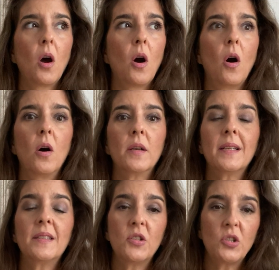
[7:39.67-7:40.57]

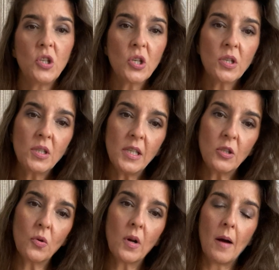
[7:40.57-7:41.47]
on decisions need
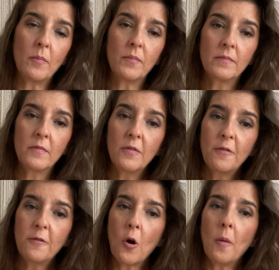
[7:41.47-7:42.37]
to come
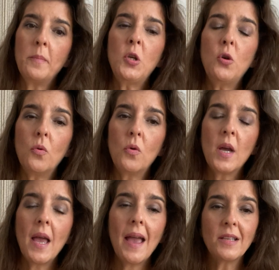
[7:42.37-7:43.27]
from you,
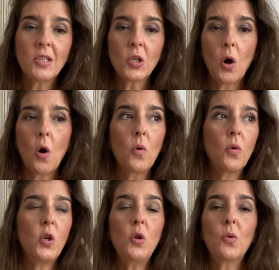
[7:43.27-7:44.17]
and so
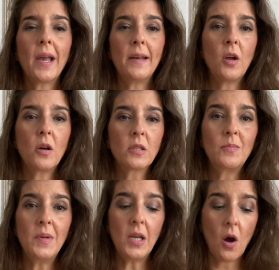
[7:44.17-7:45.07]
you cannot
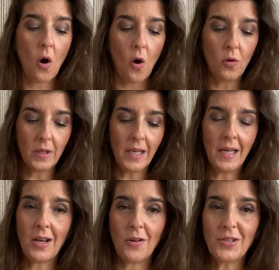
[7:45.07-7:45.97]
be
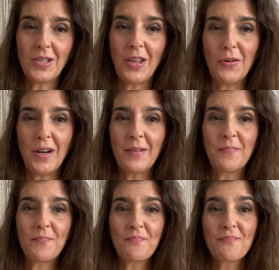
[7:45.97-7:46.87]
only considering
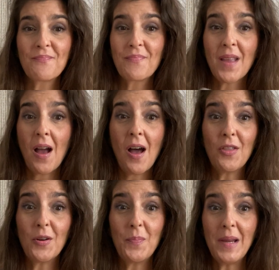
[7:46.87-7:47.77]

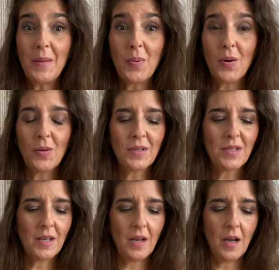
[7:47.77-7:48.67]
other
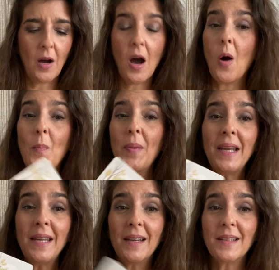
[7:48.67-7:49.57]
people's
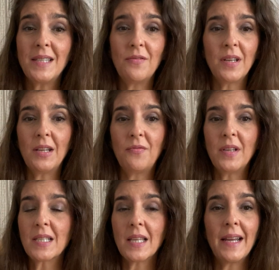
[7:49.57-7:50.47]
opinions, even if
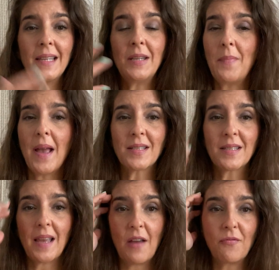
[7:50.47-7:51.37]
it's like the
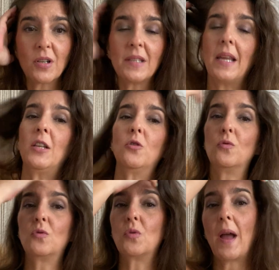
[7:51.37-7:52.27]
best effort they
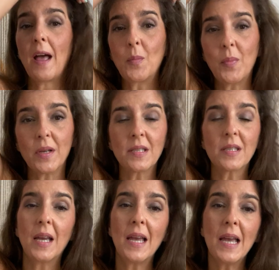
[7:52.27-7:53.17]
do to help us.
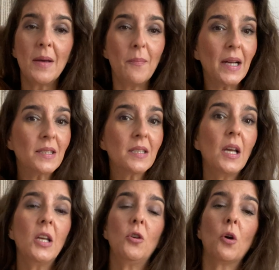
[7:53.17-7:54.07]
But
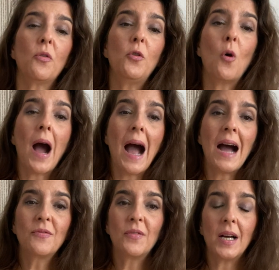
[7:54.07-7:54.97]
if you
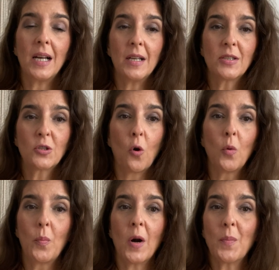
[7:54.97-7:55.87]
have a
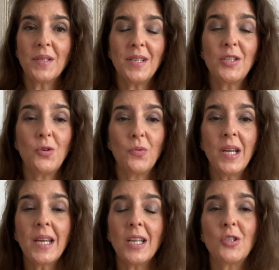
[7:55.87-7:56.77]
soul purpose, it's
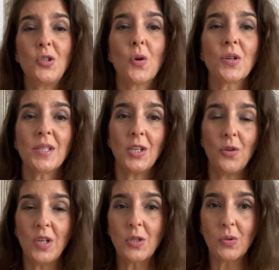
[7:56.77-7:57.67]
unique, it's yours, and you
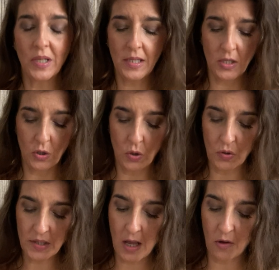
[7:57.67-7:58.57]
need to listen to
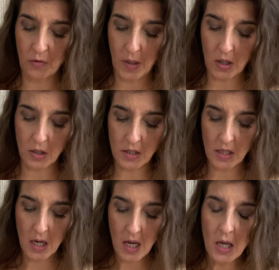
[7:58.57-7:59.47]
yourself, because
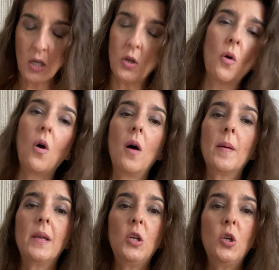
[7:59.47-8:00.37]

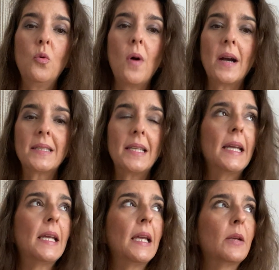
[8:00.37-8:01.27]
you are
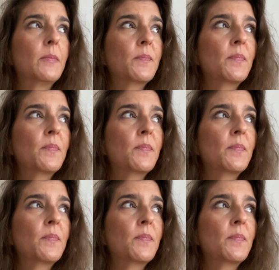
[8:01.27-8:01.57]
taking